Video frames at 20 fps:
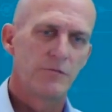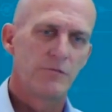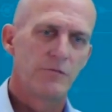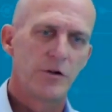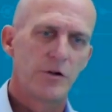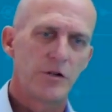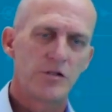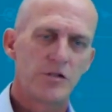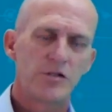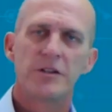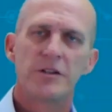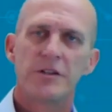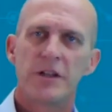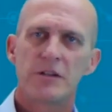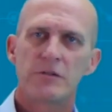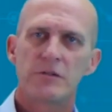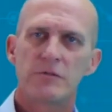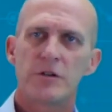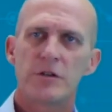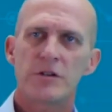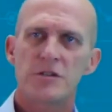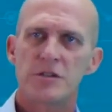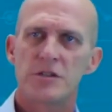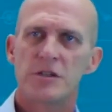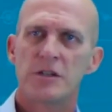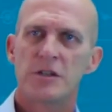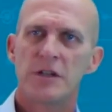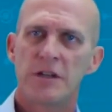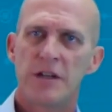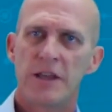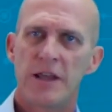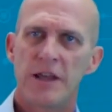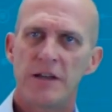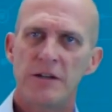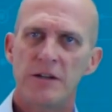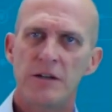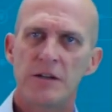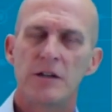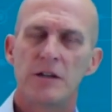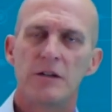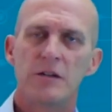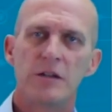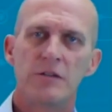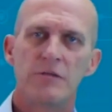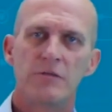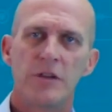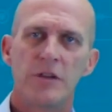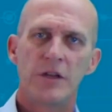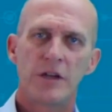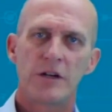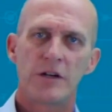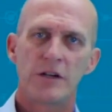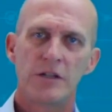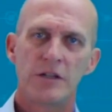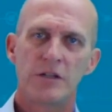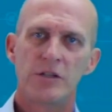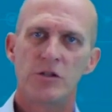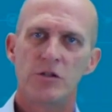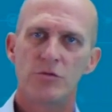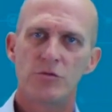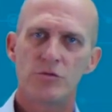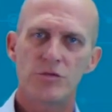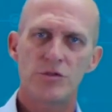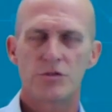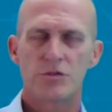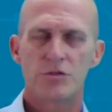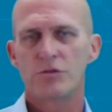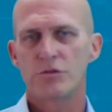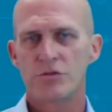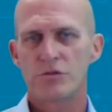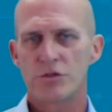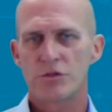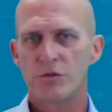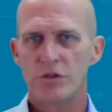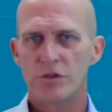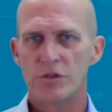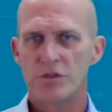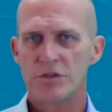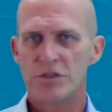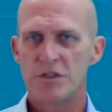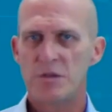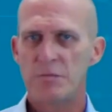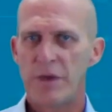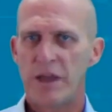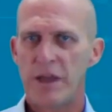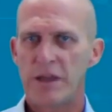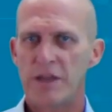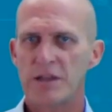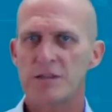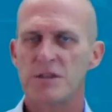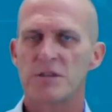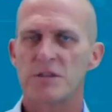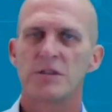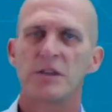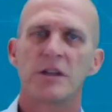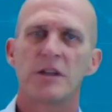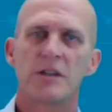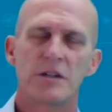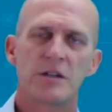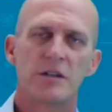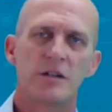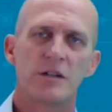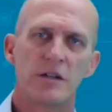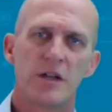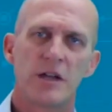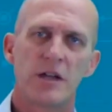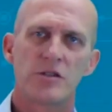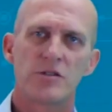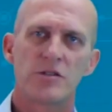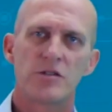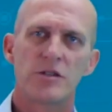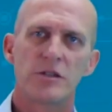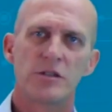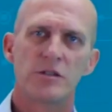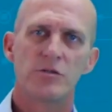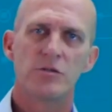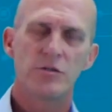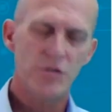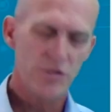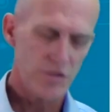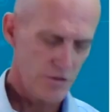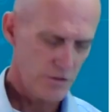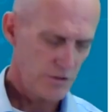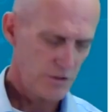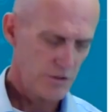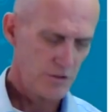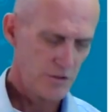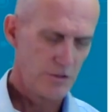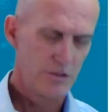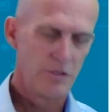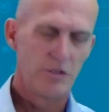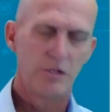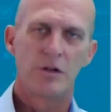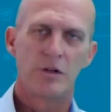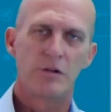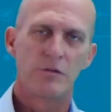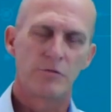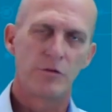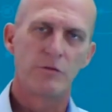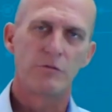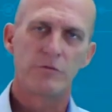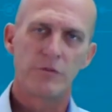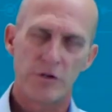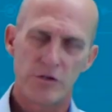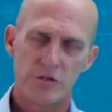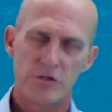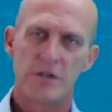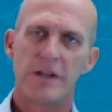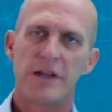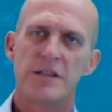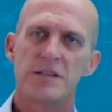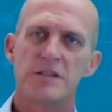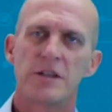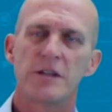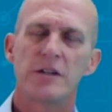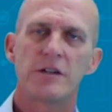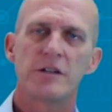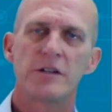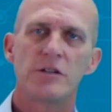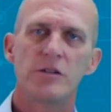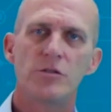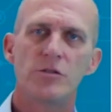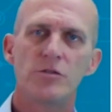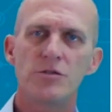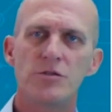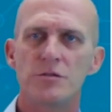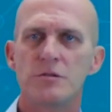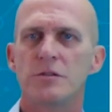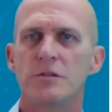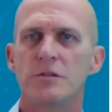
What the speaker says: virtual networks in a LAN if are in use. So you see packets that are actually in use for virtual LANs that are in use.